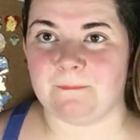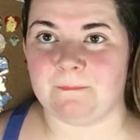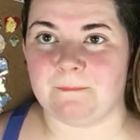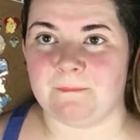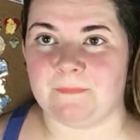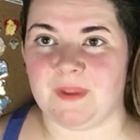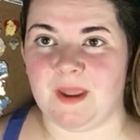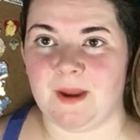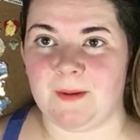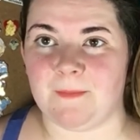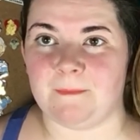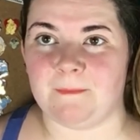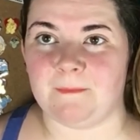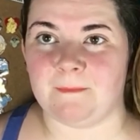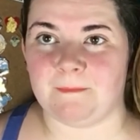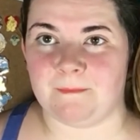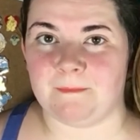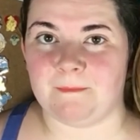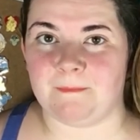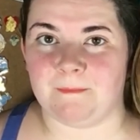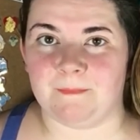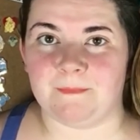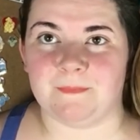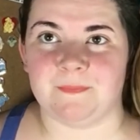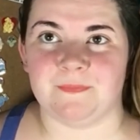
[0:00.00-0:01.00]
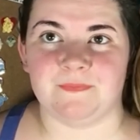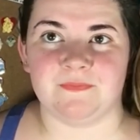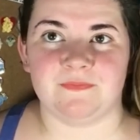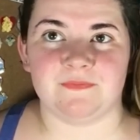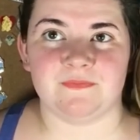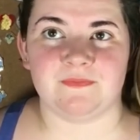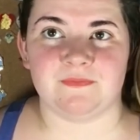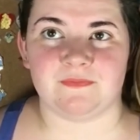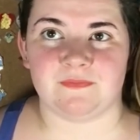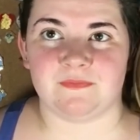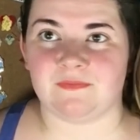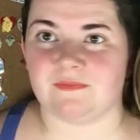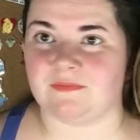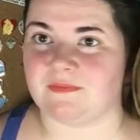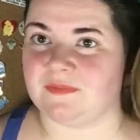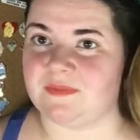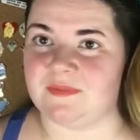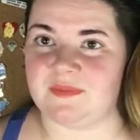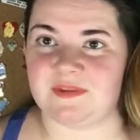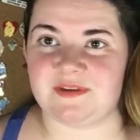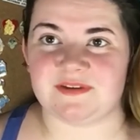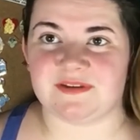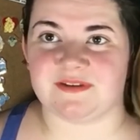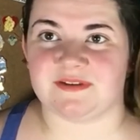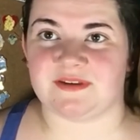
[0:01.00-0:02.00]
Yep.
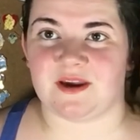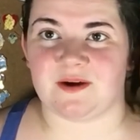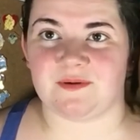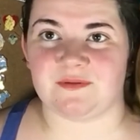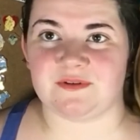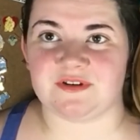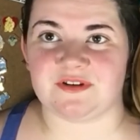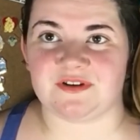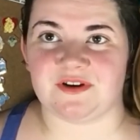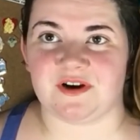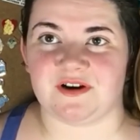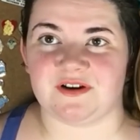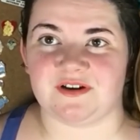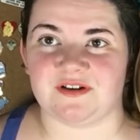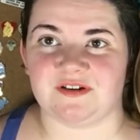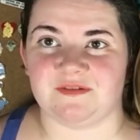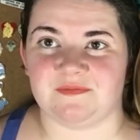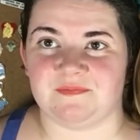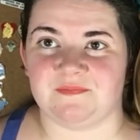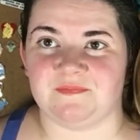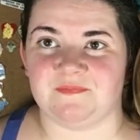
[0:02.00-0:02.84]
This is how we're starting.